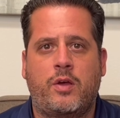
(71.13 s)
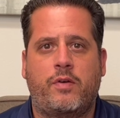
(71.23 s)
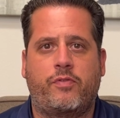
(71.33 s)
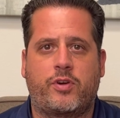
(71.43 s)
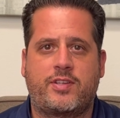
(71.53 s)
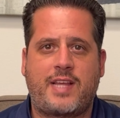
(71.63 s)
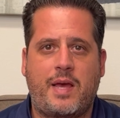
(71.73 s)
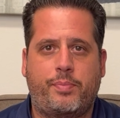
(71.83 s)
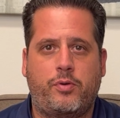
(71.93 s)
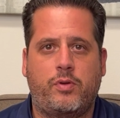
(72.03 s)
For
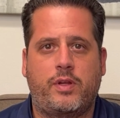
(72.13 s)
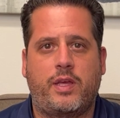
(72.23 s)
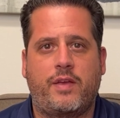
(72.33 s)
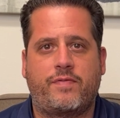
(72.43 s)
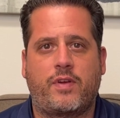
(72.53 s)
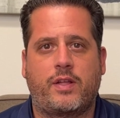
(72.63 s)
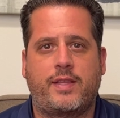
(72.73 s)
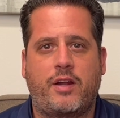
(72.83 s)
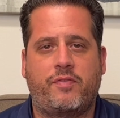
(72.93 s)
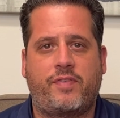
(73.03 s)
example, if a
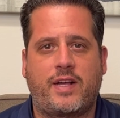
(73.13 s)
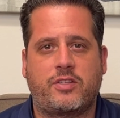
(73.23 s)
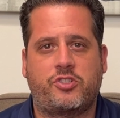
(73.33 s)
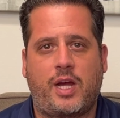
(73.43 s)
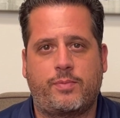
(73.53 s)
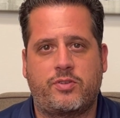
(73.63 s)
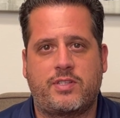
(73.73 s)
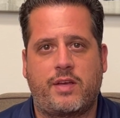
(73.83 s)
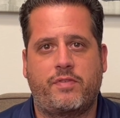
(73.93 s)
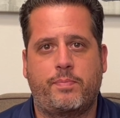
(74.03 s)
debtor files a chapter
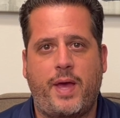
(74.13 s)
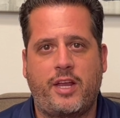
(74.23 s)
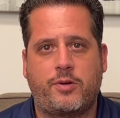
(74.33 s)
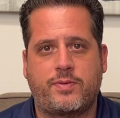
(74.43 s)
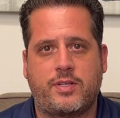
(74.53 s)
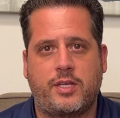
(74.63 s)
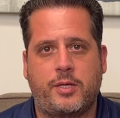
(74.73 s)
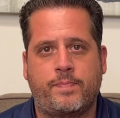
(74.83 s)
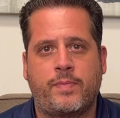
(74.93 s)
7 bankruptcy,